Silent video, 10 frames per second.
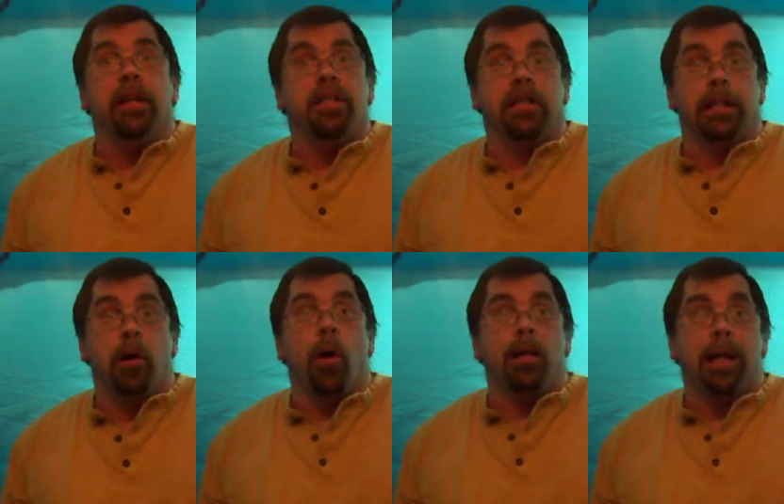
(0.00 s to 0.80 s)
easily
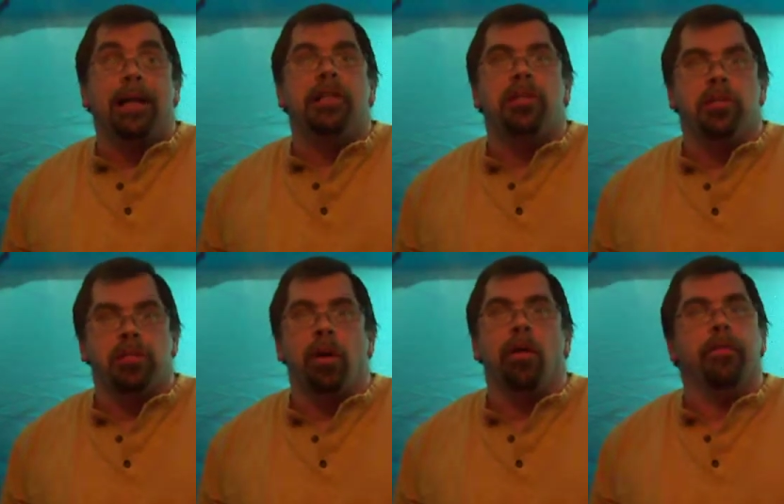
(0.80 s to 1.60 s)
gone. Luckily, she was
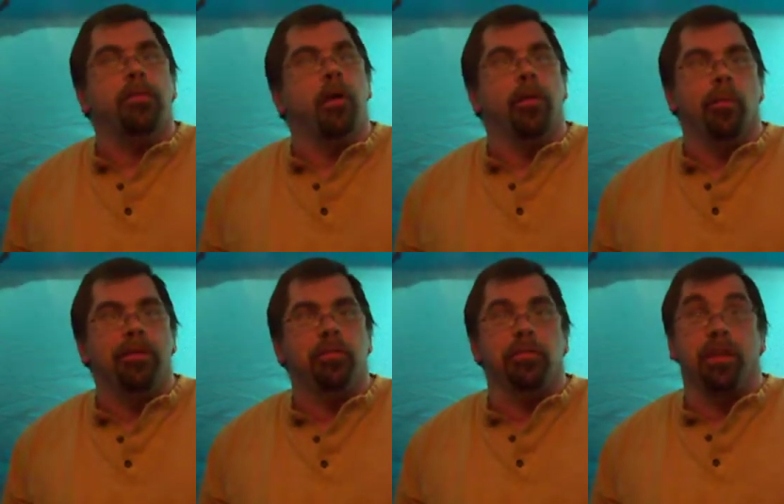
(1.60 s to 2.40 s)
smart enough to know that
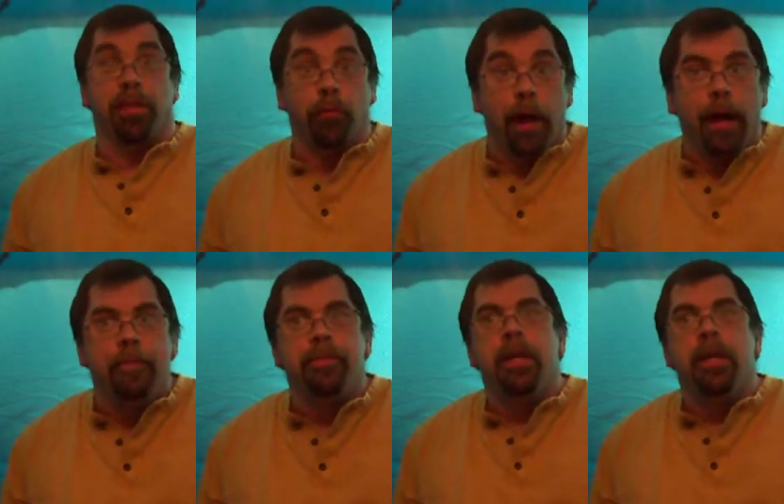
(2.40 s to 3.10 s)
Russell was a threat